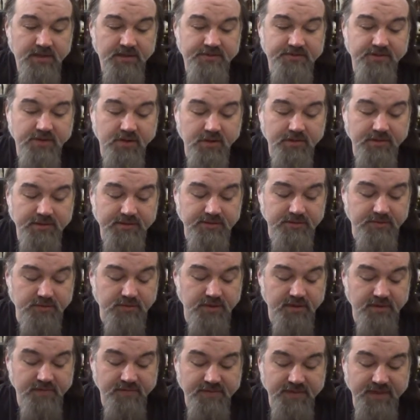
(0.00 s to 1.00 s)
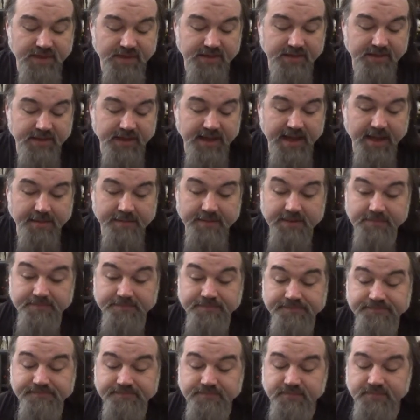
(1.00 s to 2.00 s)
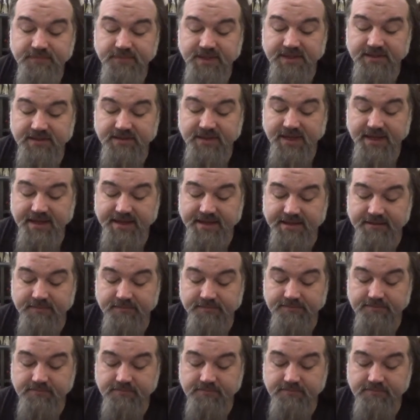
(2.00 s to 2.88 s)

starting with Laura, then Gabby, then Dakin.